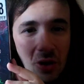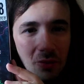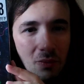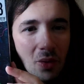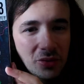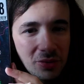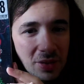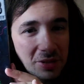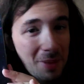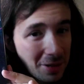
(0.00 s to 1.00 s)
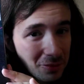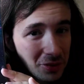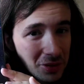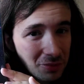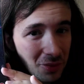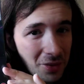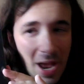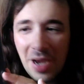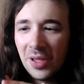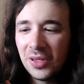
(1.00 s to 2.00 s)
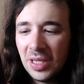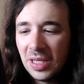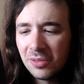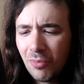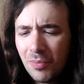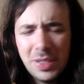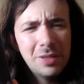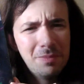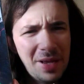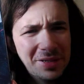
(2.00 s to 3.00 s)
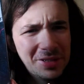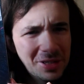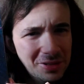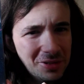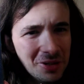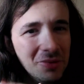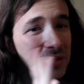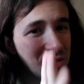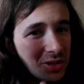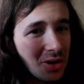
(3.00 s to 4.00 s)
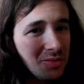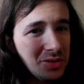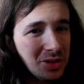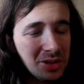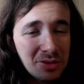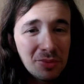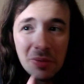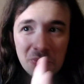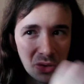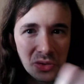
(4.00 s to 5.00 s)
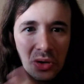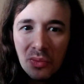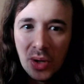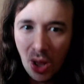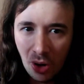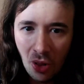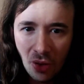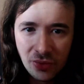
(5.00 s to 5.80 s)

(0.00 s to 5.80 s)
know what to expect with this one, and I think that's probably the best thing to do, is to go into this film not knowing a lot.